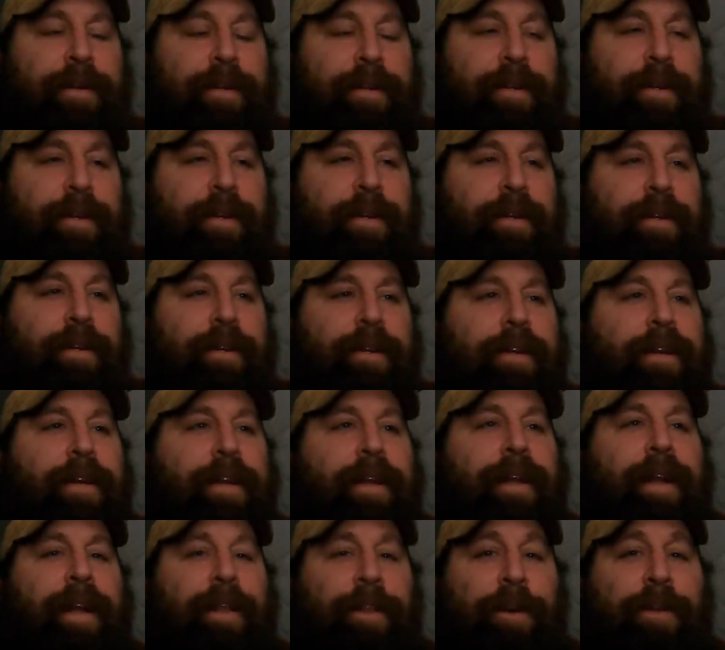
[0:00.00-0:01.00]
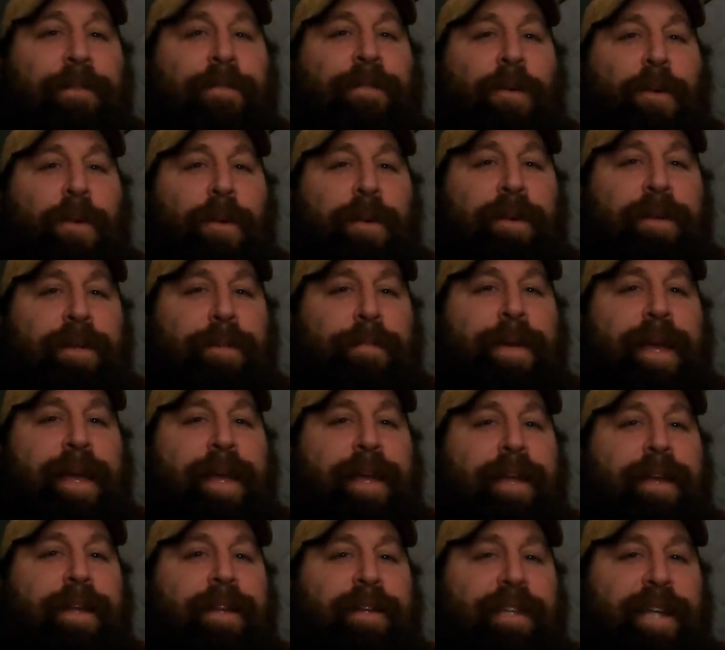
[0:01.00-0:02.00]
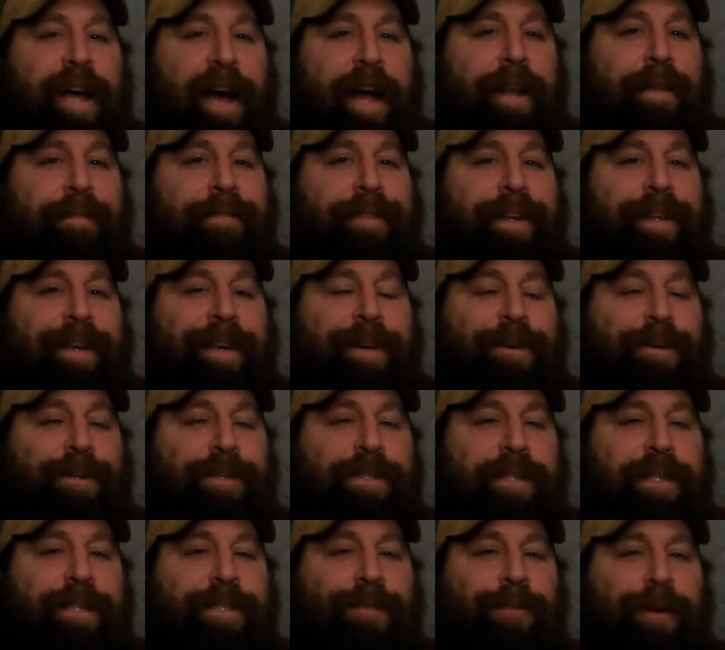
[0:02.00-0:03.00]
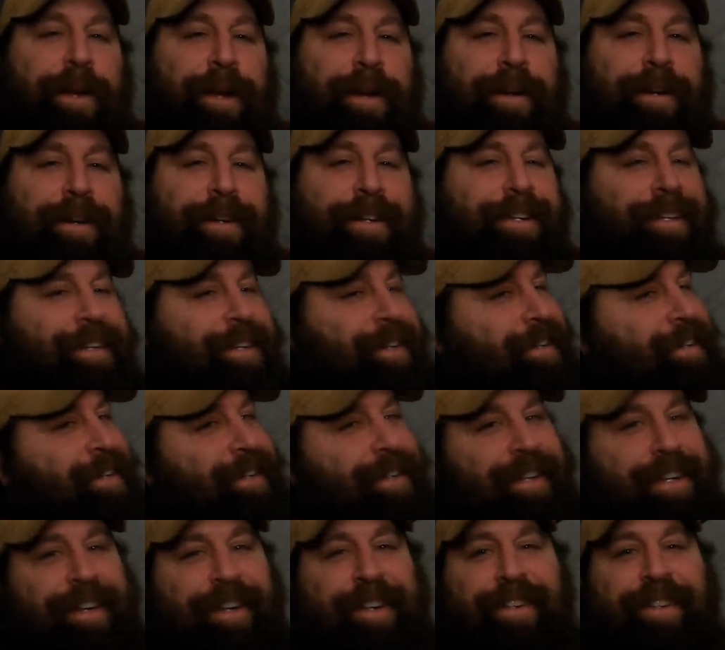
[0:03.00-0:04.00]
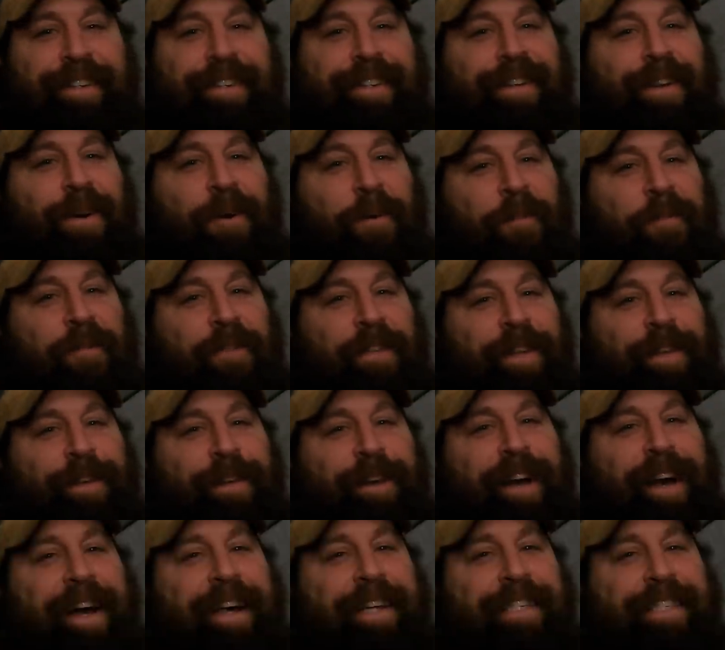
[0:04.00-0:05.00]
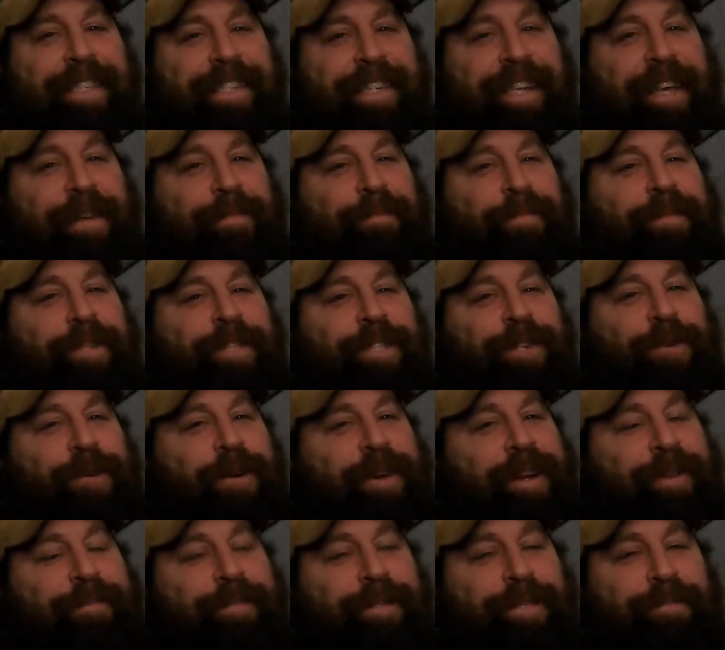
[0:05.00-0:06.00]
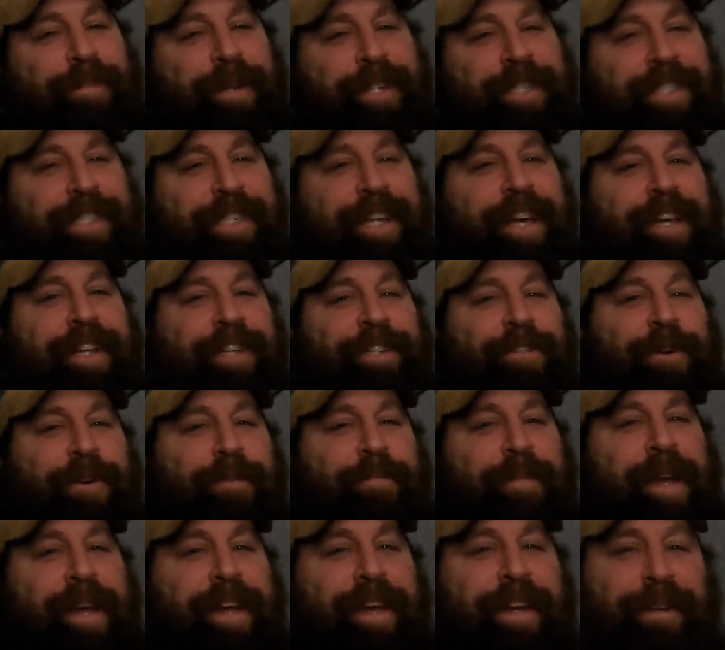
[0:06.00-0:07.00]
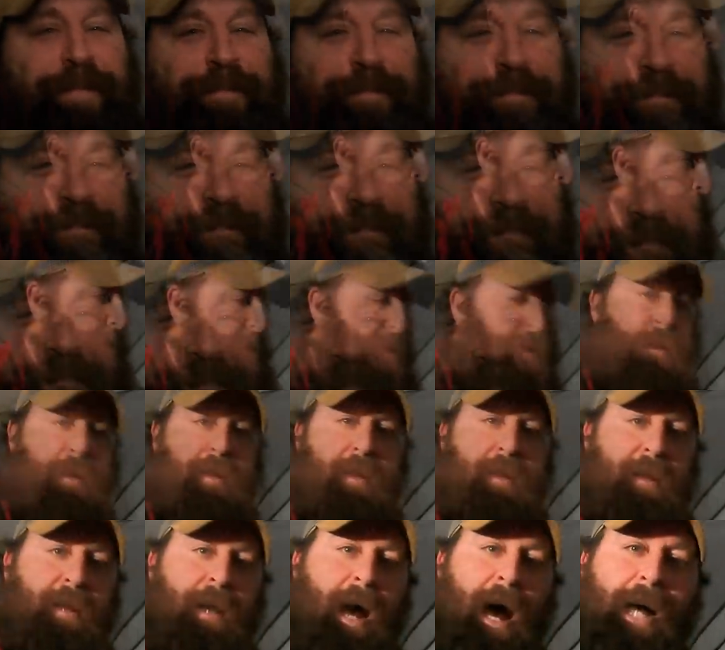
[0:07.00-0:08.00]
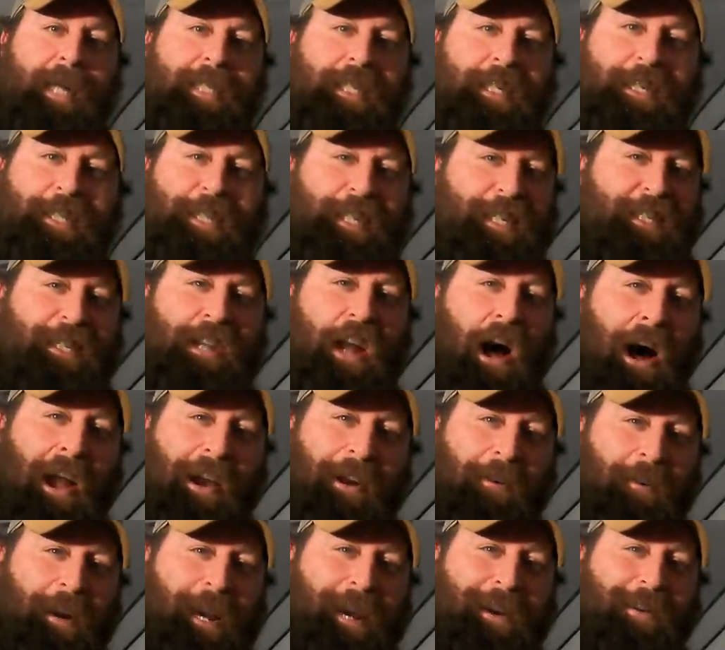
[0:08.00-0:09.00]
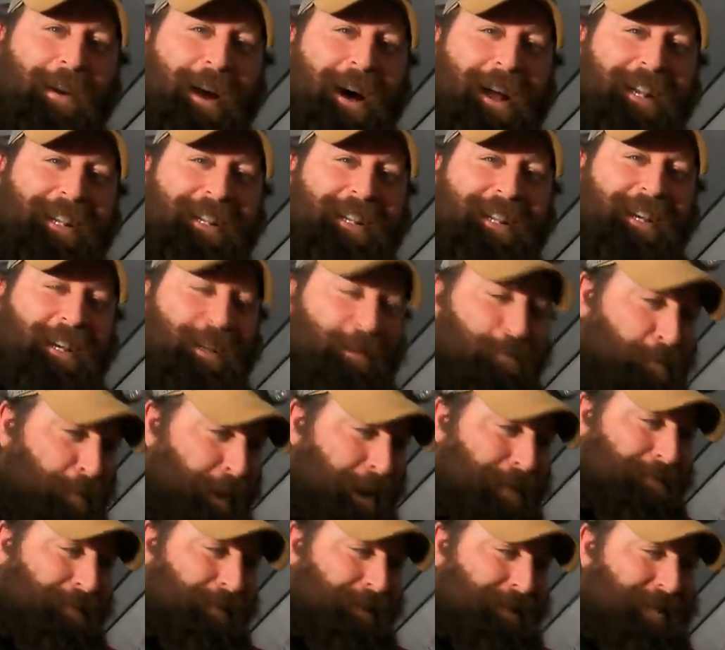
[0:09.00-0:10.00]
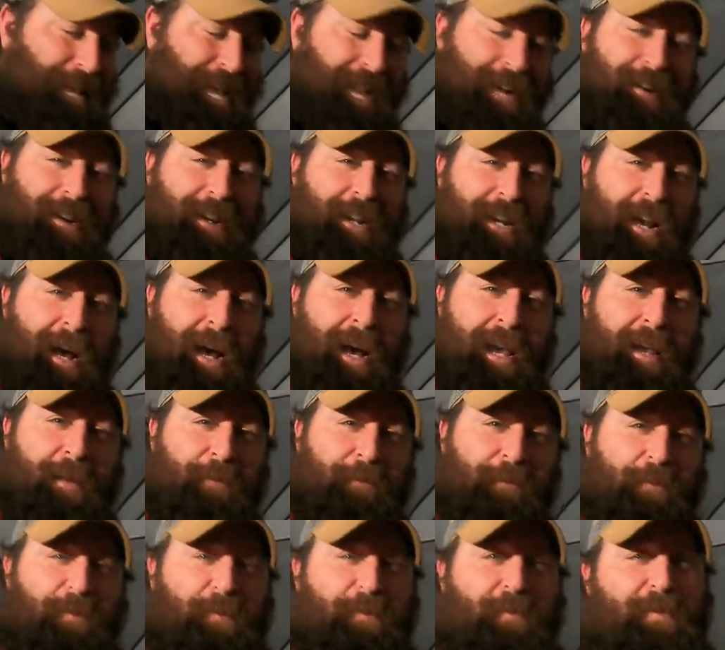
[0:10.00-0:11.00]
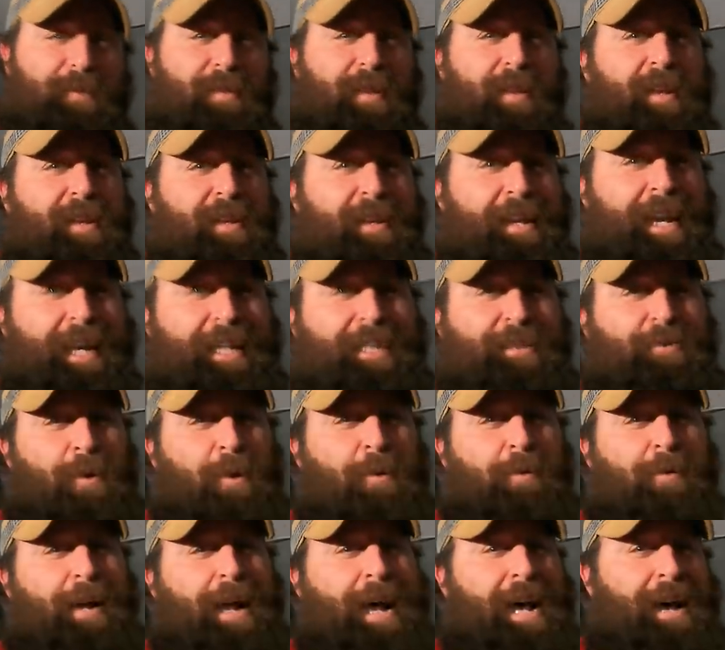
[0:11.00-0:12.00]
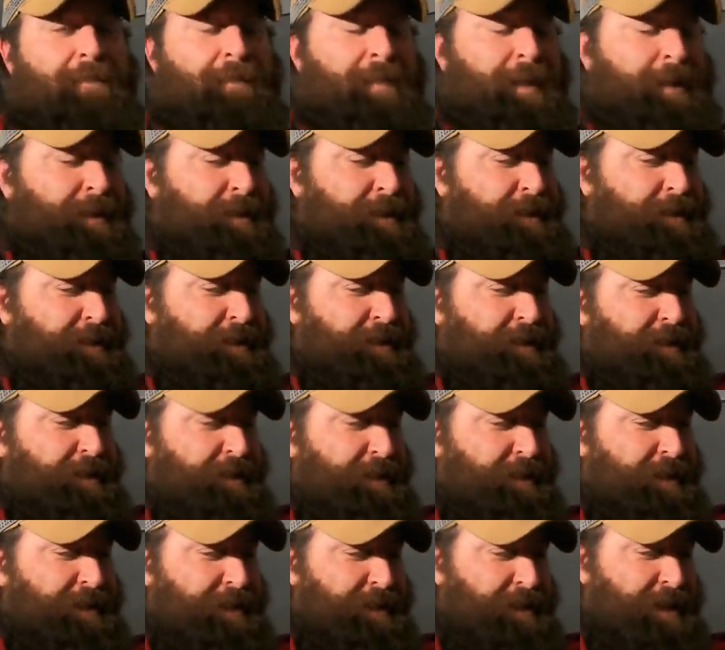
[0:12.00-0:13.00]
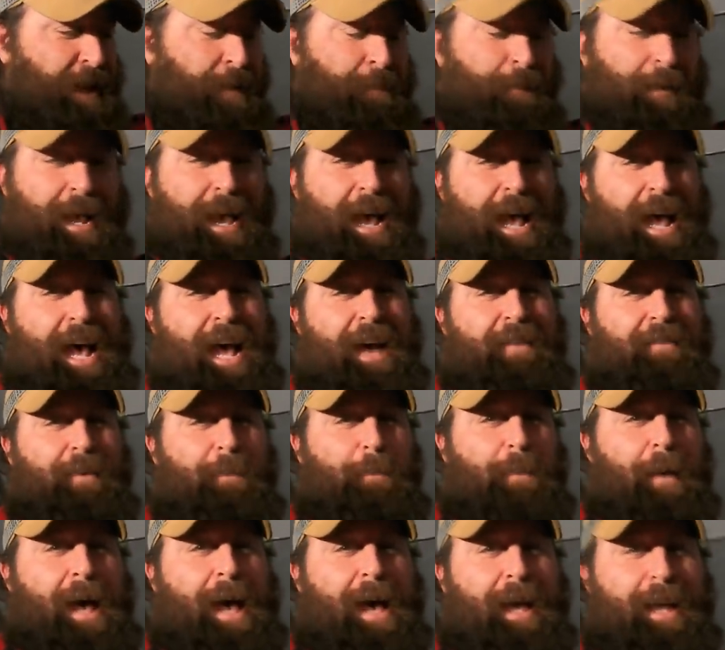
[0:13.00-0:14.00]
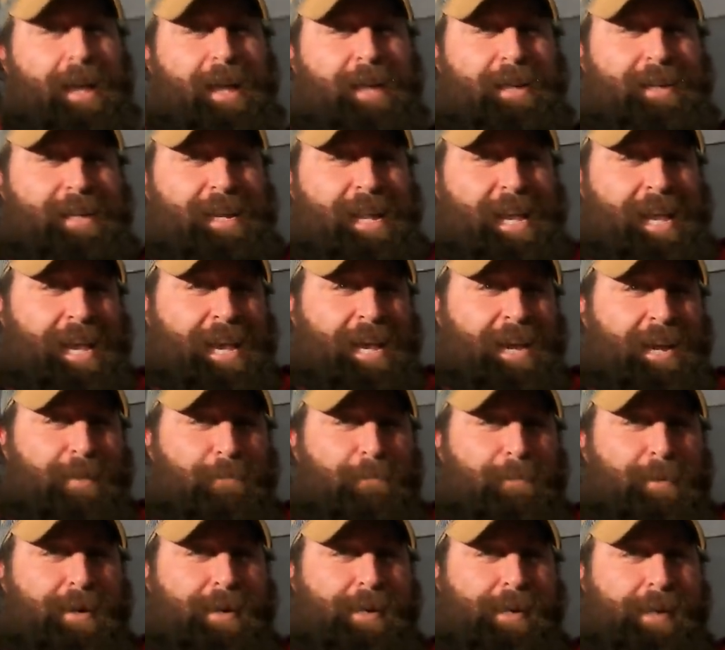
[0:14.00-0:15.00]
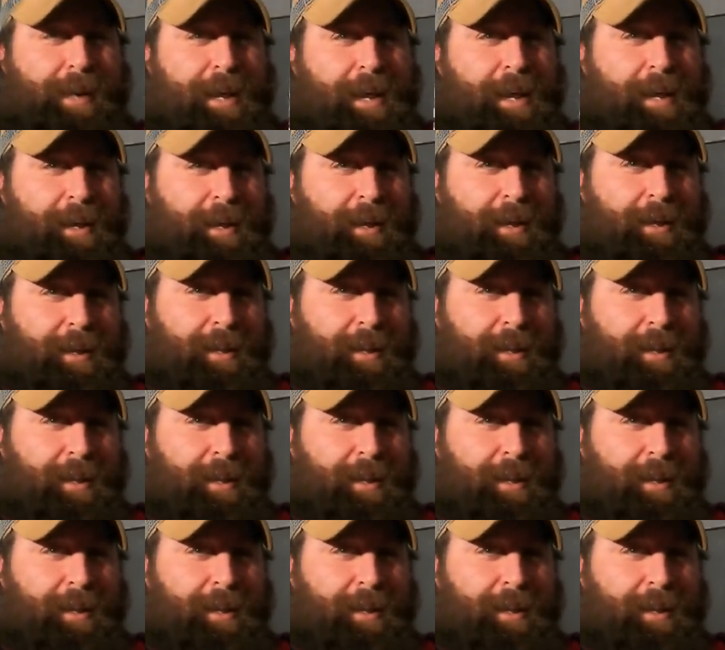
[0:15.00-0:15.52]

and and I look forward to making a ton of videos this winter, and hopefully you guys keep enjoying them as much as I enjoy making them. Guys, this is not a rerun, but for dinner tonight, guess what we're having? I'm gonna have a pack of deer burger.